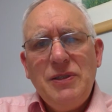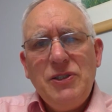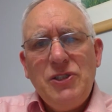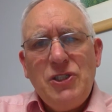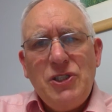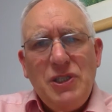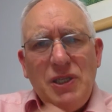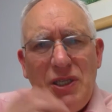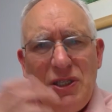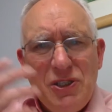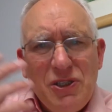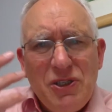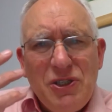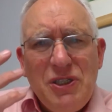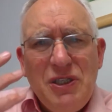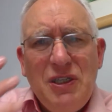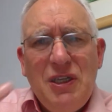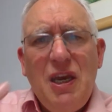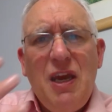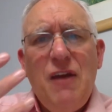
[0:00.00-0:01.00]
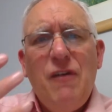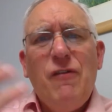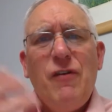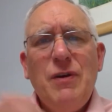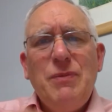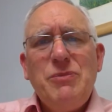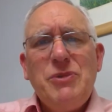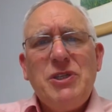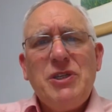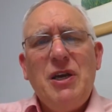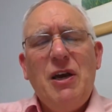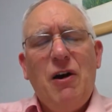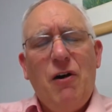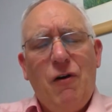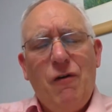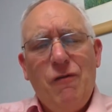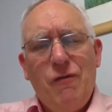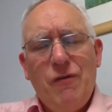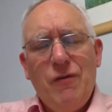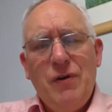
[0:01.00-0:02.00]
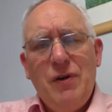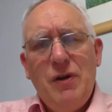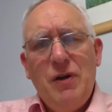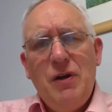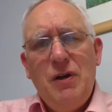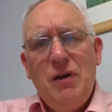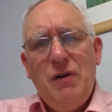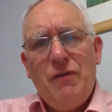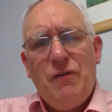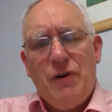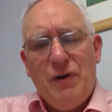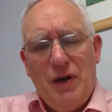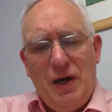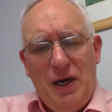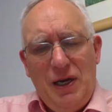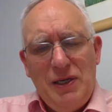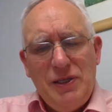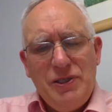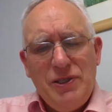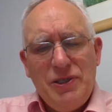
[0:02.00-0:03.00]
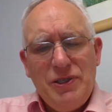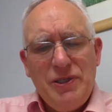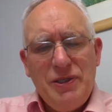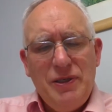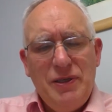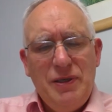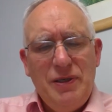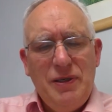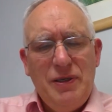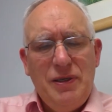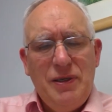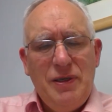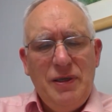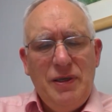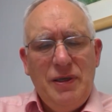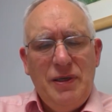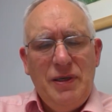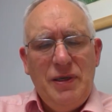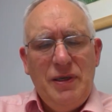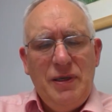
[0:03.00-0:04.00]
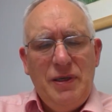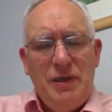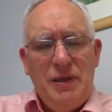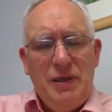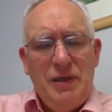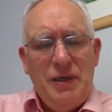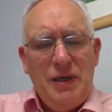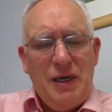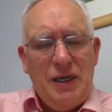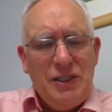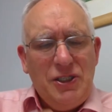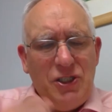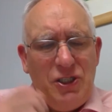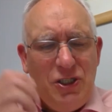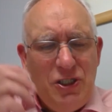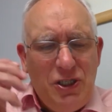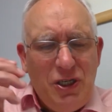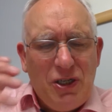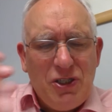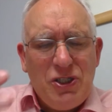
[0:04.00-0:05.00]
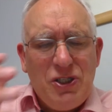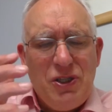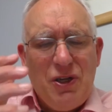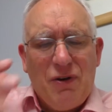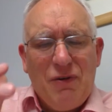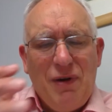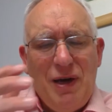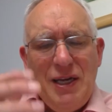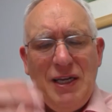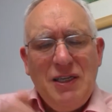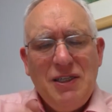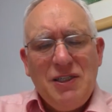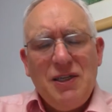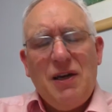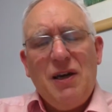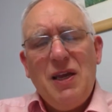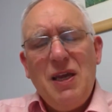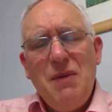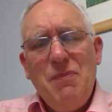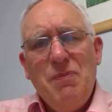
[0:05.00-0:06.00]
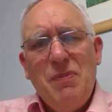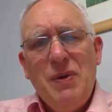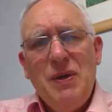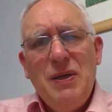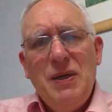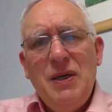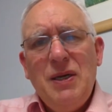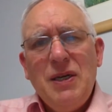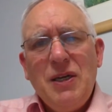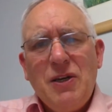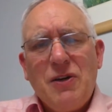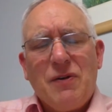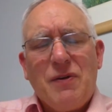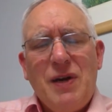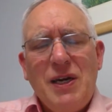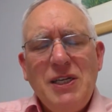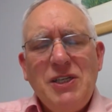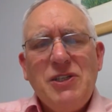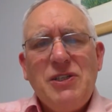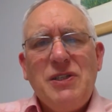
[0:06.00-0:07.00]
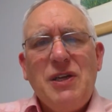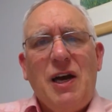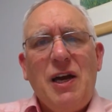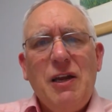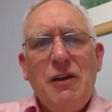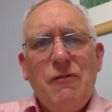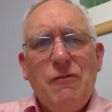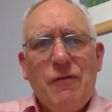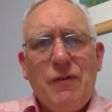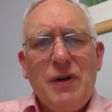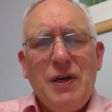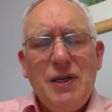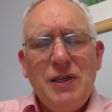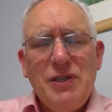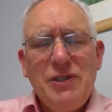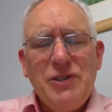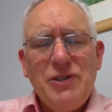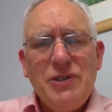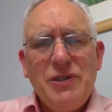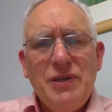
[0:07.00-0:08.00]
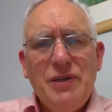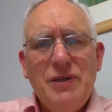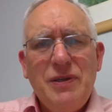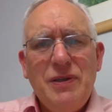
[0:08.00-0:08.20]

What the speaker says: Jesus gave himself for us. At just the right time, Christ died for us.